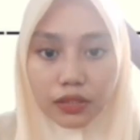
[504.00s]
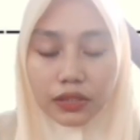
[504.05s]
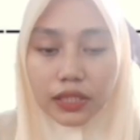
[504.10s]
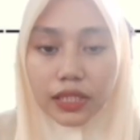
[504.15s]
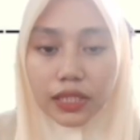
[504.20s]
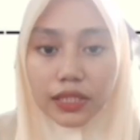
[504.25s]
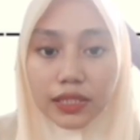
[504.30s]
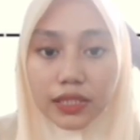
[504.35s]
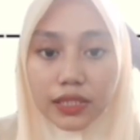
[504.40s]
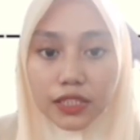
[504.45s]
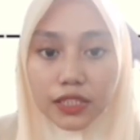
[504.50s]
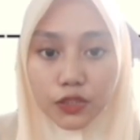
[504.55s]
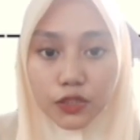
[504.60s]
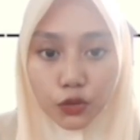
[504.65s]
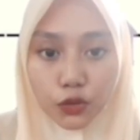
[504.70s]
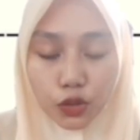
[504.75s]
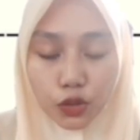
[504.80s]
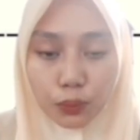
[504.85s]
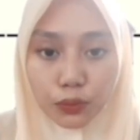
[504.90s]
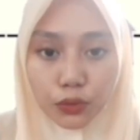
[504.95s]
Next is
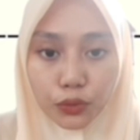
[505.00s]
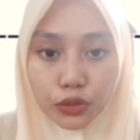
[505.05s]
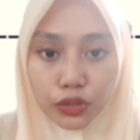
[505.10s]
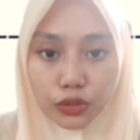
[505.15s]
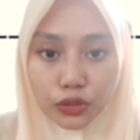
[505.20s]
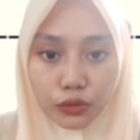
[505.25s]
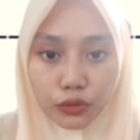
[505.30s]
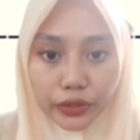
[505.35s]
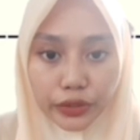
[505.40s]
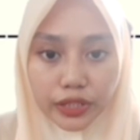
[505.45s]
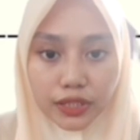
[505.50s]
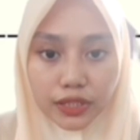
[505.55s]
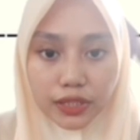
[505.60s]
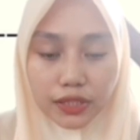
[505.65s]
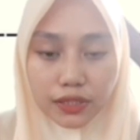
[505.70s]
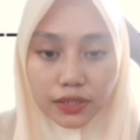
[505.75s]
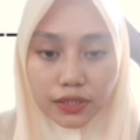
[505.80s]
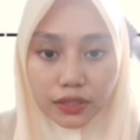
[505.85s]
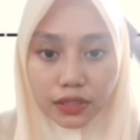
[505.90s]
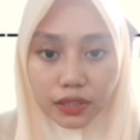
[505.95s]
crop monitoring
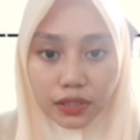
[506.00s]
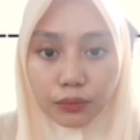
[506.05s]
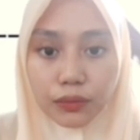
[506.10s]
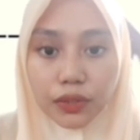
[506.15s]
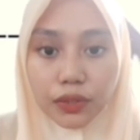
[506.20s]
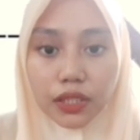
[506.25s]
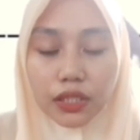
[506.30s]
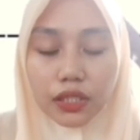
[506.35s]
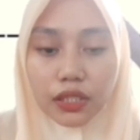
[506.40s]
system.